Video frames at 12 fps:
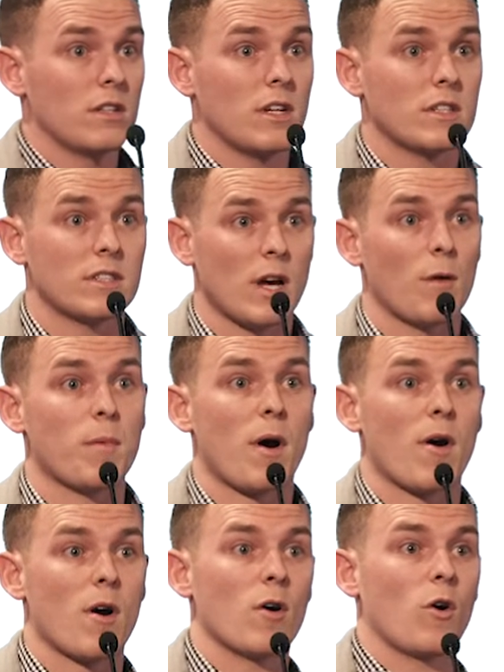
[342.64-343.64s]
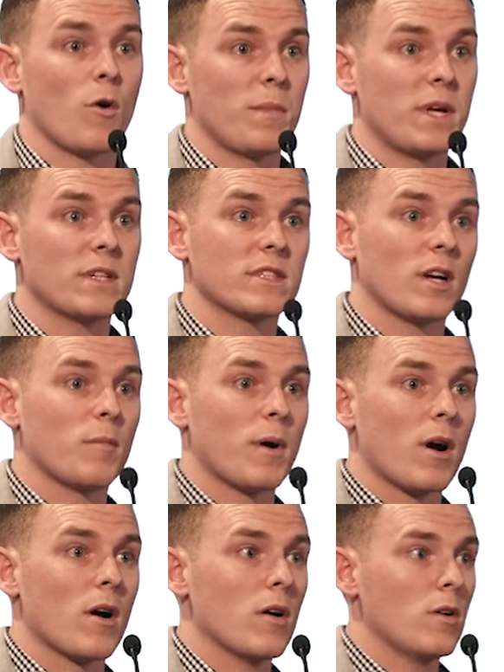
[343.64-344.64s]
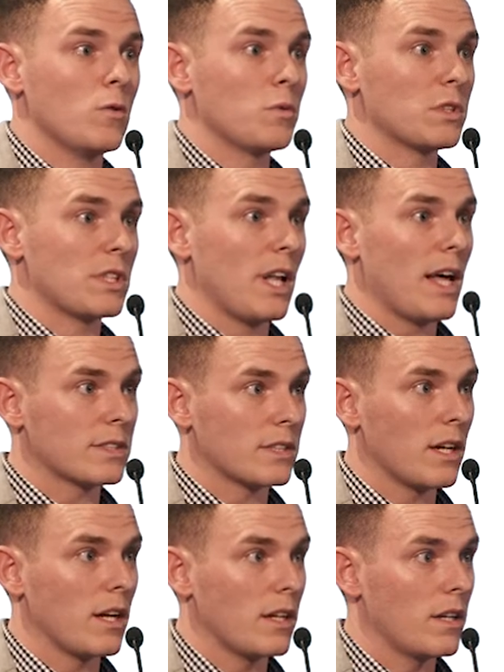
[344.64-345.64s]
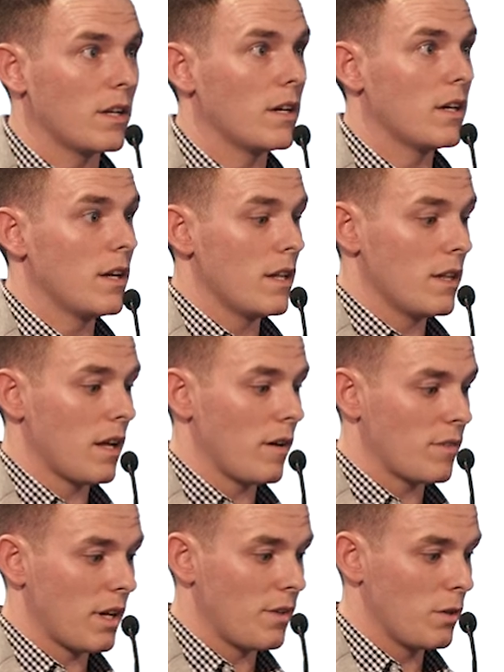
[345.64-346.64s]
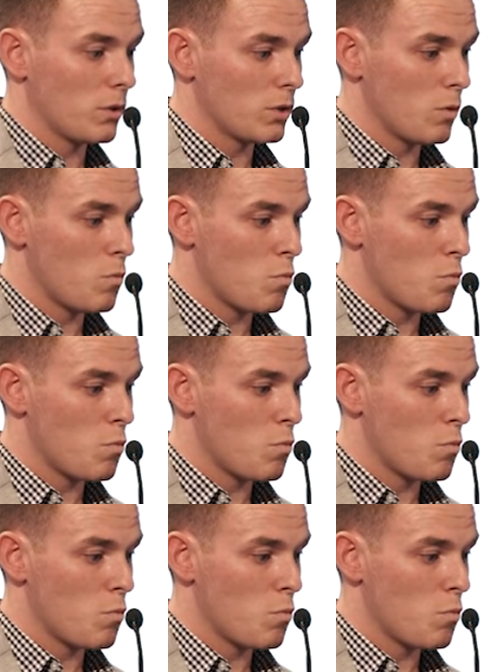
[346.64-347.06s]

setup error or mean setup error was less than that of tattoos.